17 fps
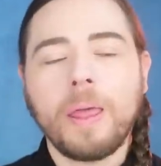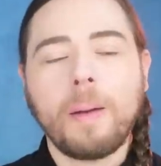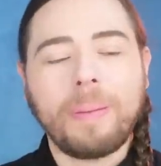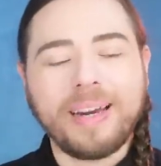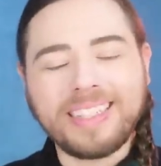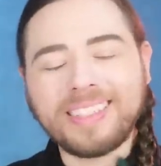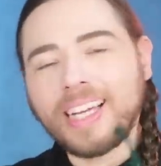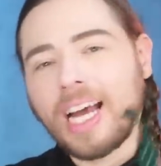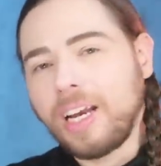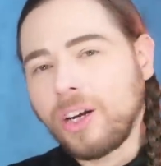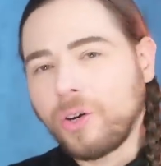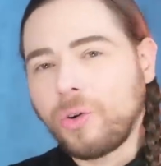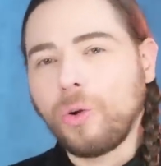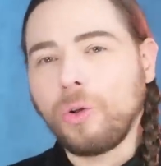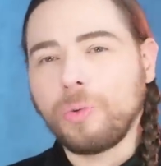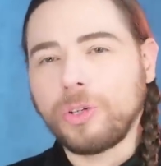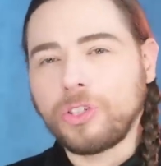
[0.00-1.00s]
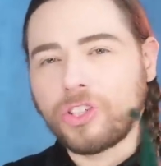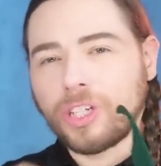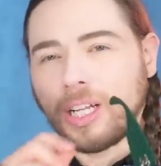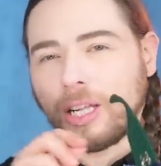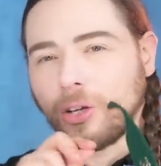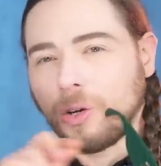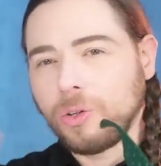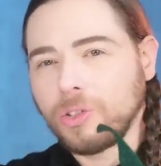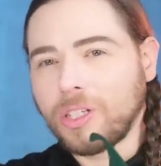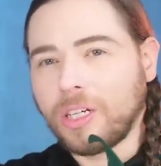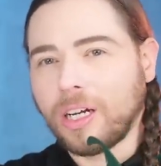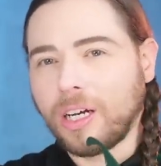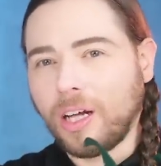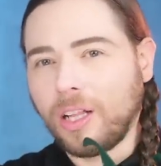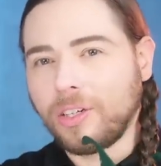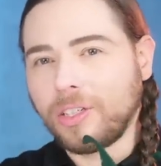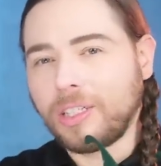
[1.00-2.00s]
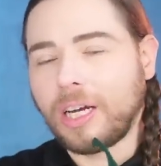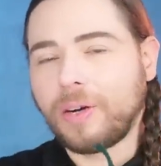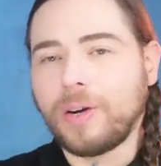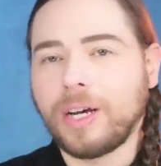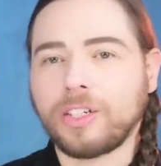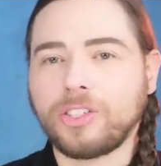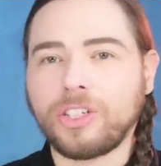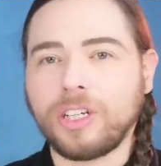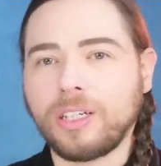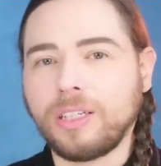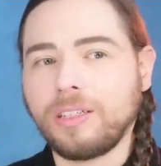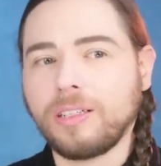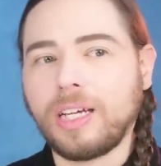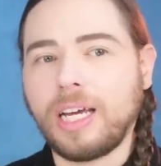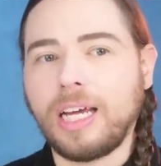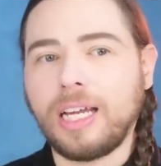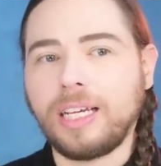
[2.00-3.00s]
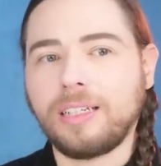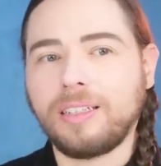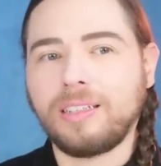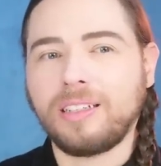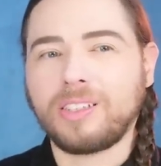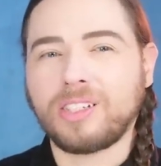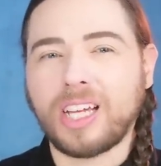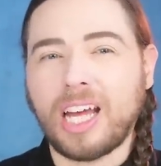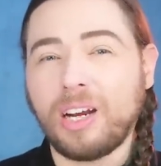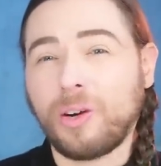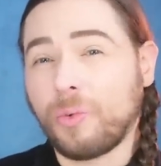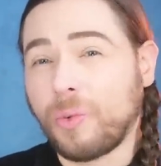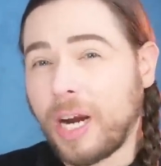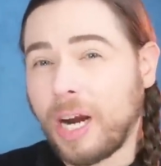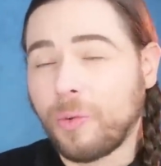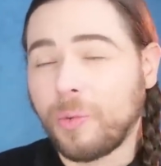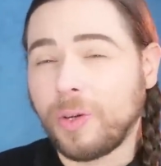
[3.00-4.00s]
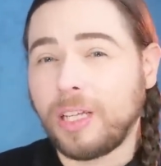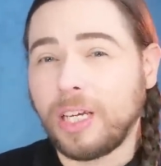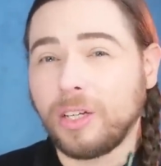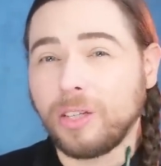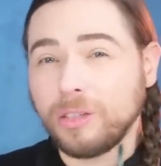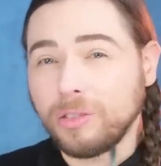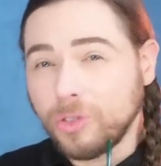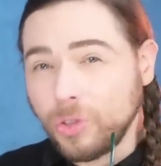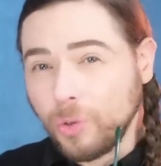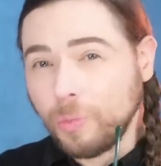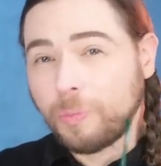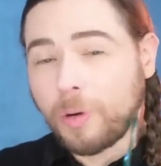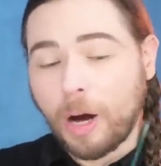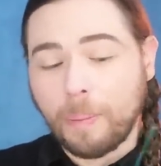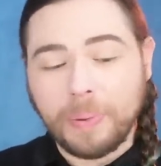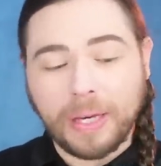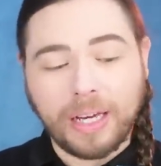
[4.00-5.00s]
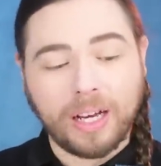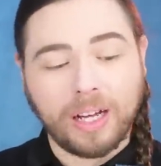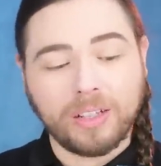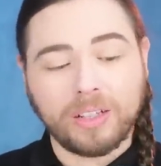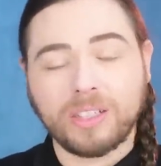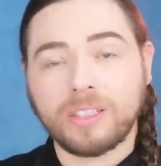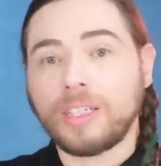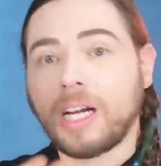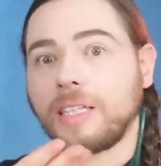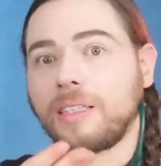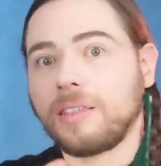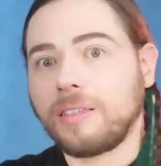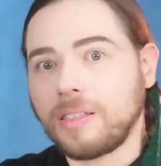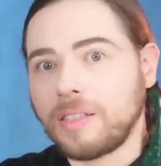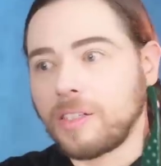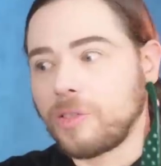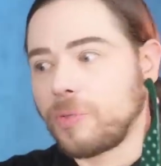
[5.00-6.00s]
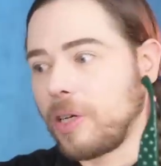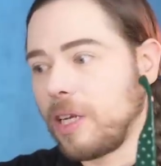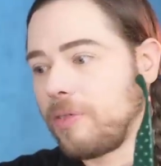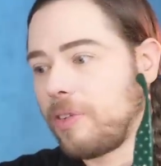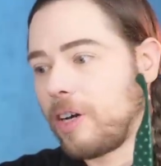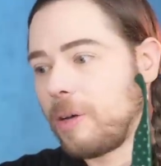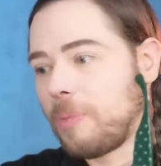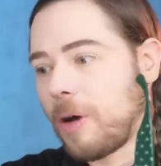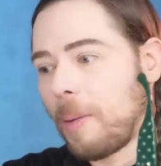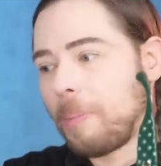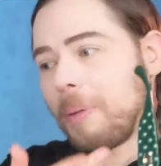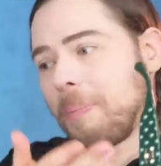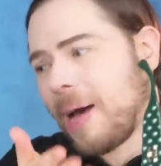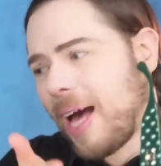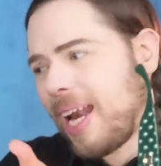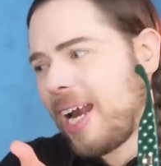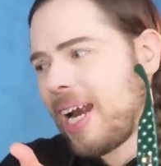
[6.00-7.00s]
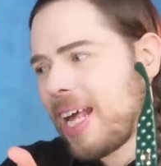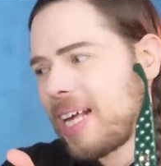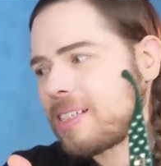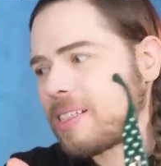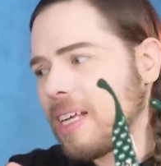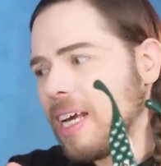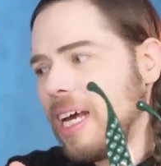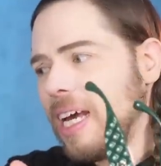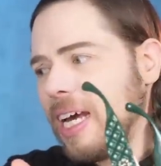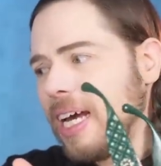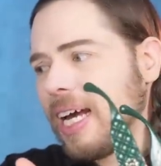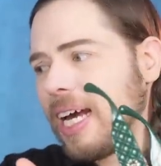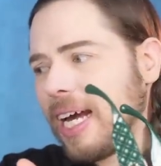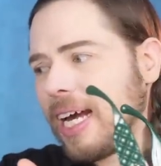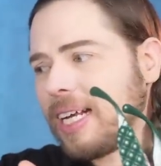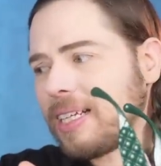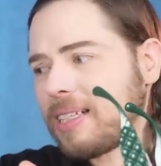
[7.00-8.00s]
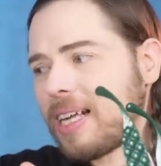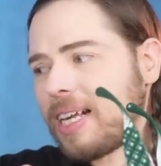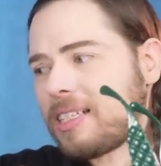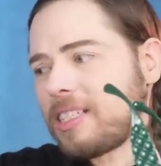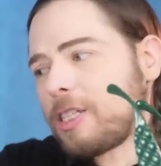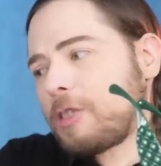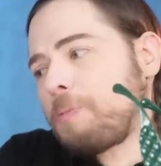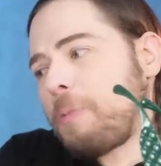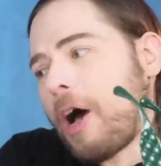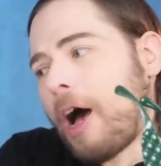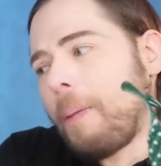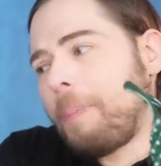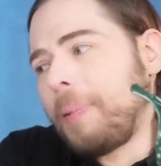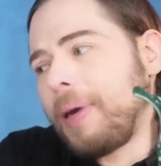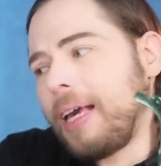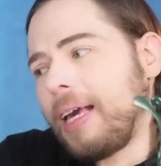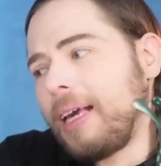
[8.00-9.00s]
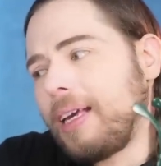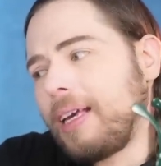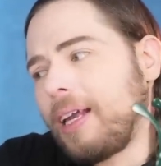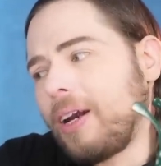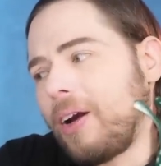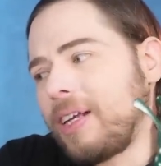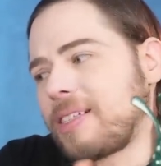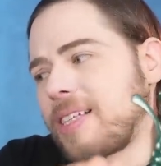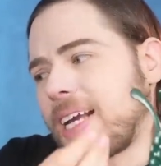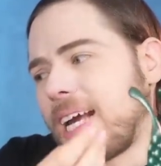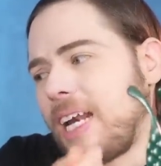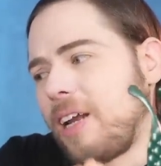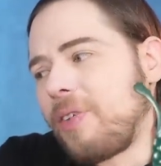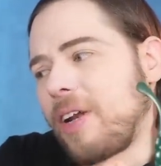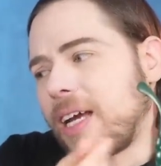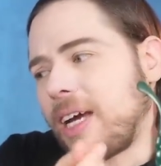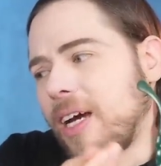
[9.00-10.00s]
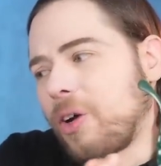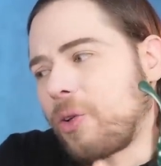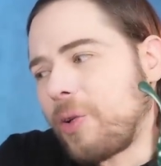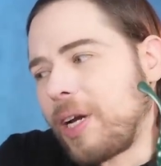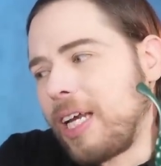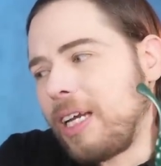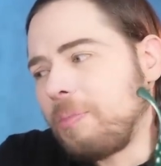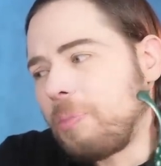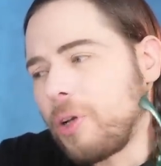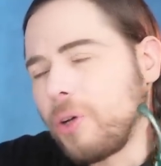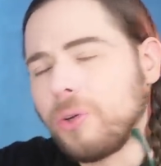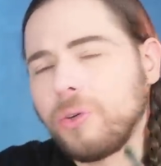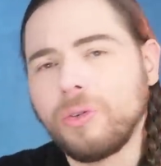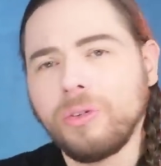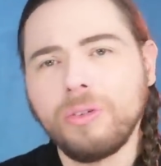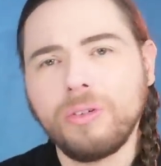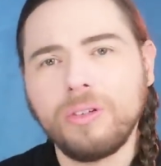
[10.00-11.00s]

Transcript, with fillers: But it's kind of cool when Chanel goes in a color direction. And it's kind of rare when they do poppy colors. Not that this is really very poppy, but it is. It's as poppy, you know, it's a kind of like a green blue.